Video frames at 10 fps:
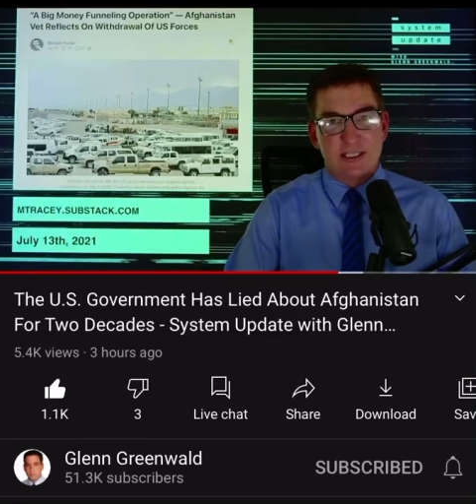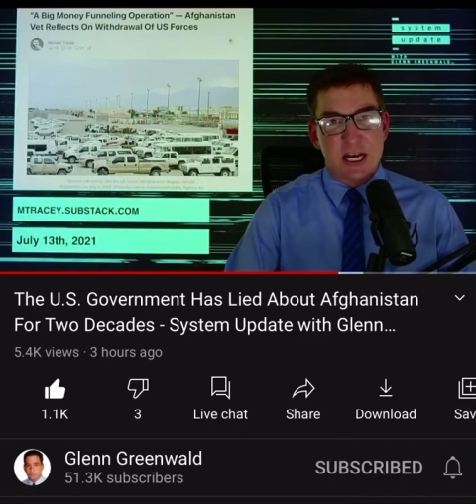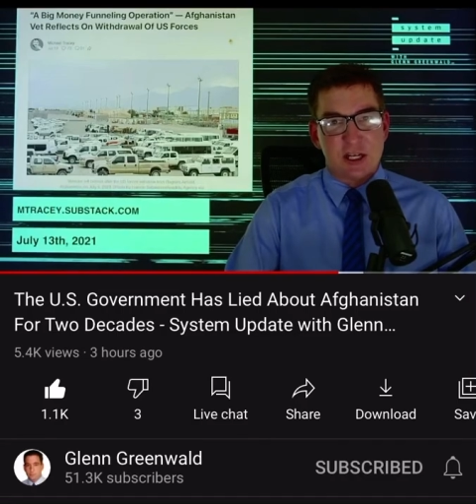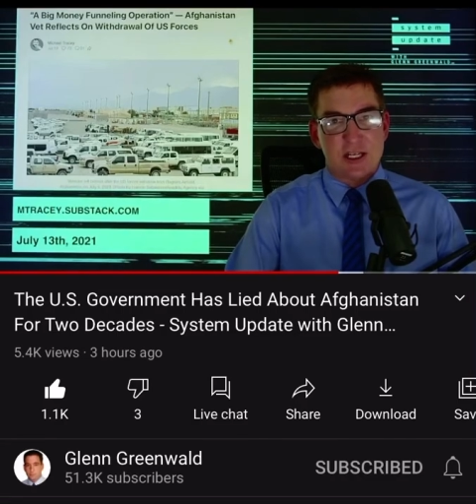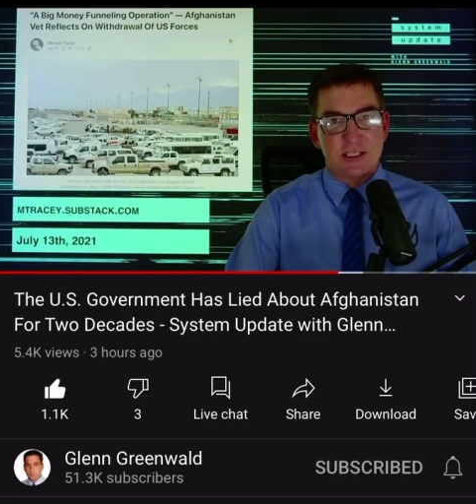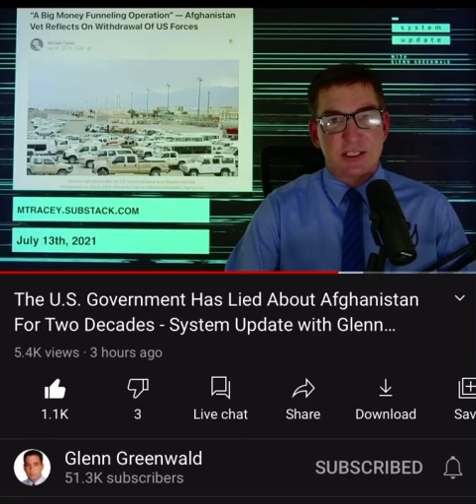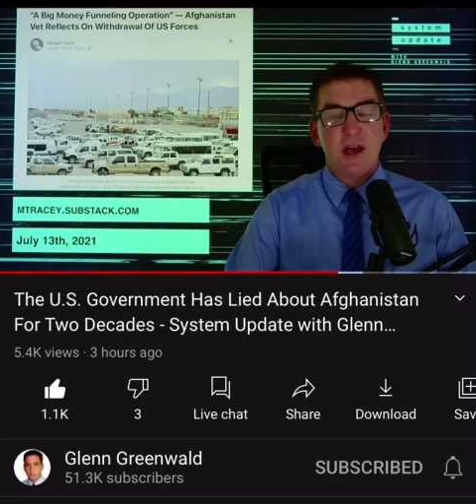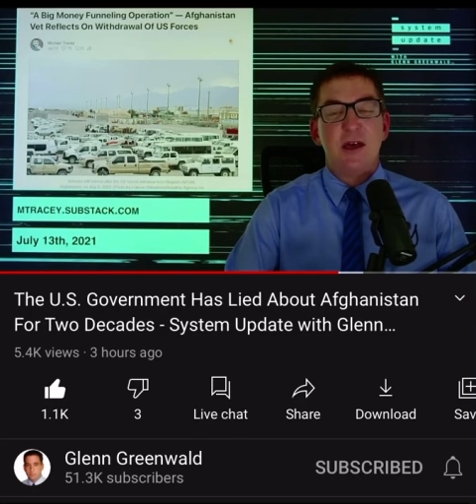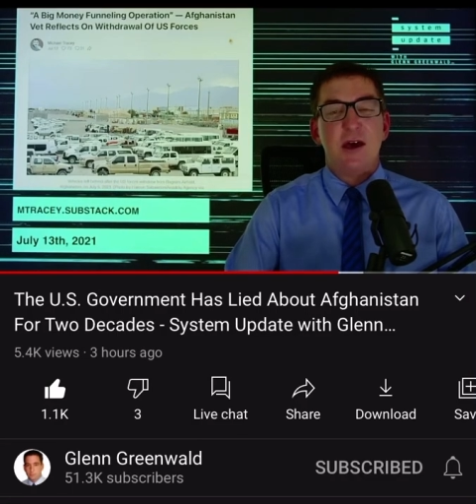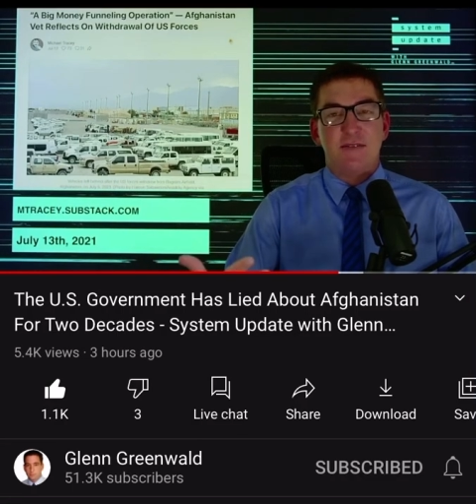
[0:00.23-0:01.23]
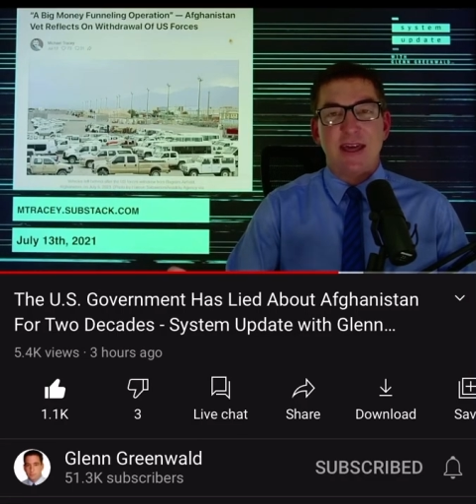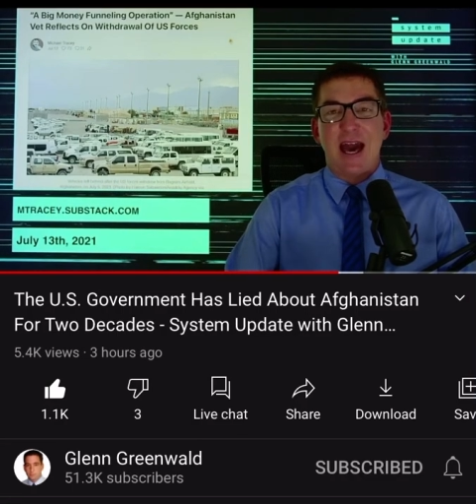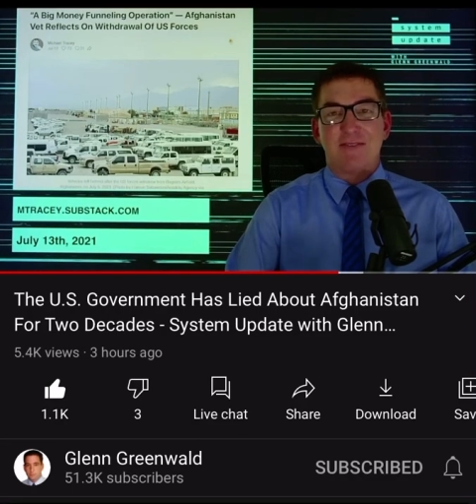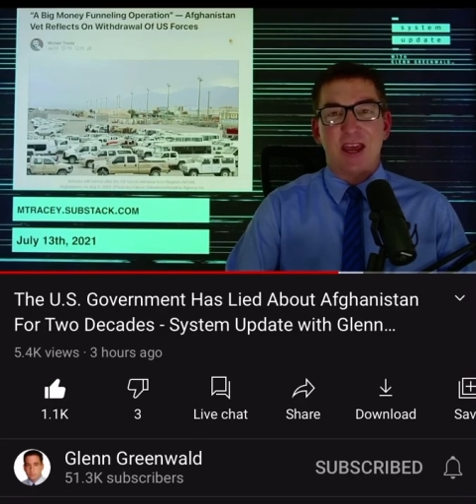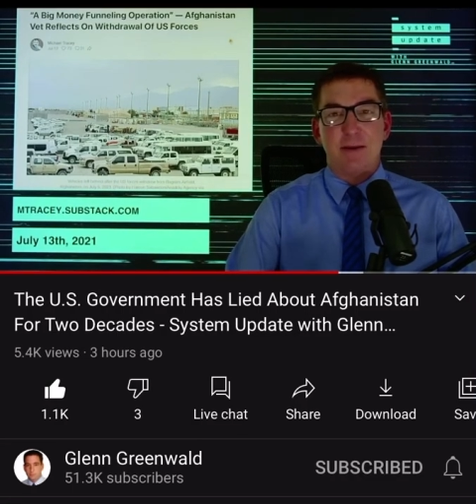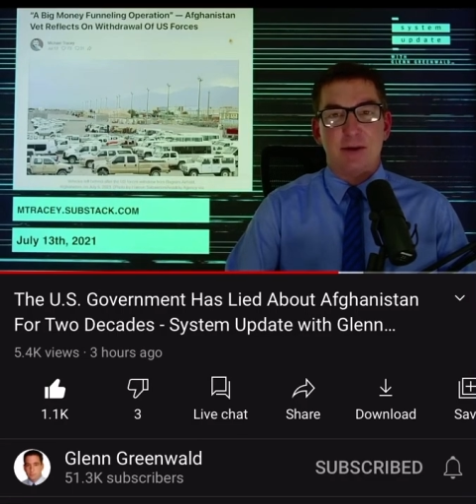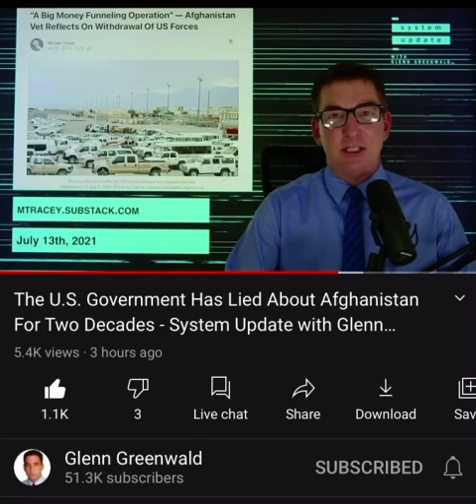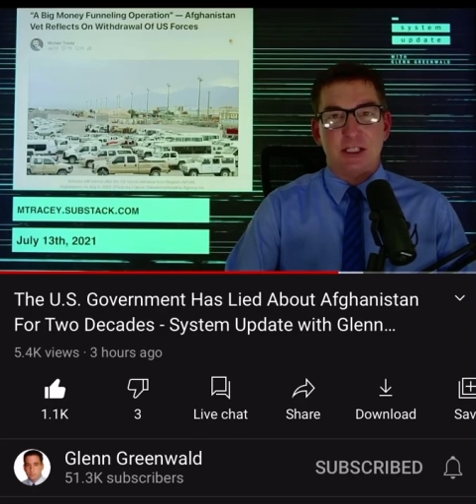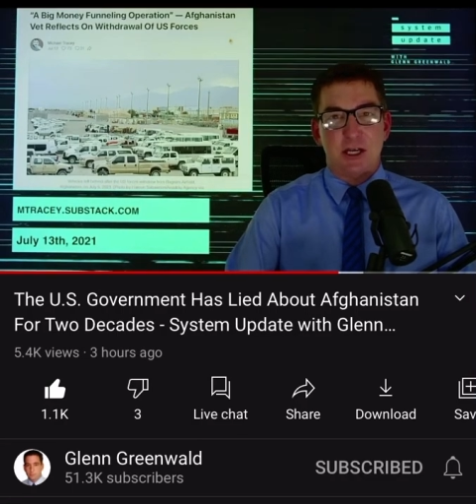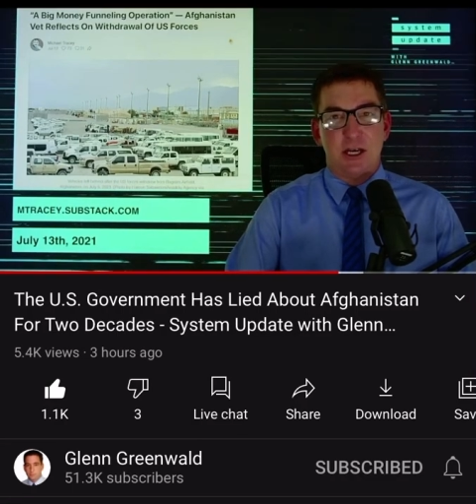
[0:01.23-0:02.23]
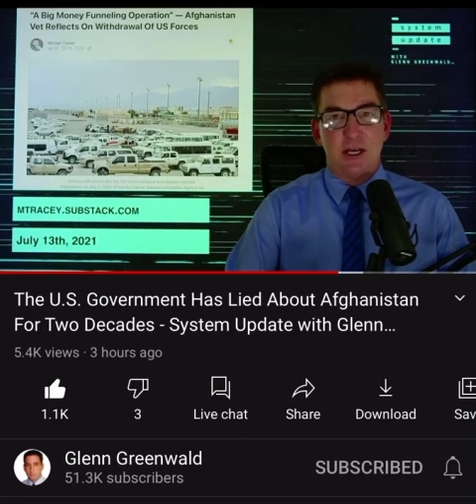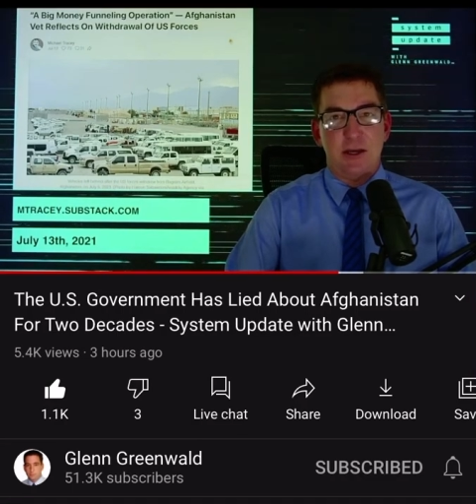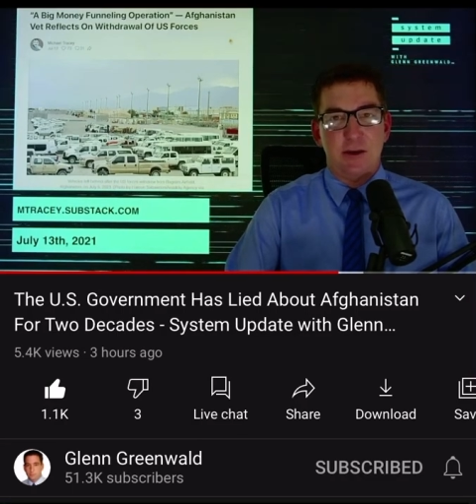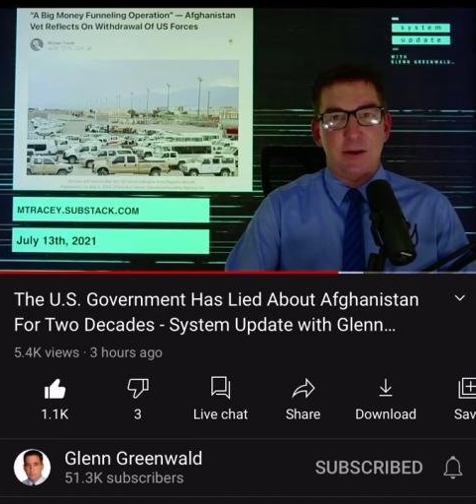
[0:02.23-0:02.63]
sessions of the Afghan military.